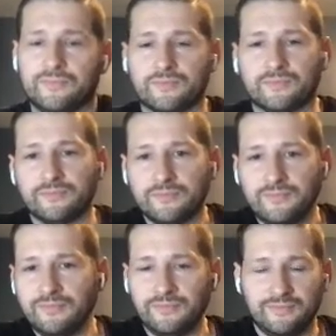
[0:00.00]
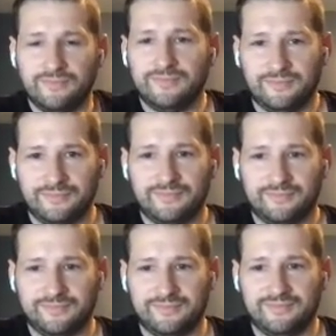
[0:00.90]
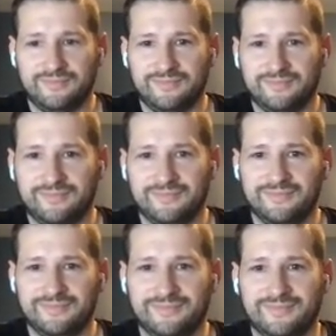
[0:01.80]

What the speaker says: The person shown says nothing.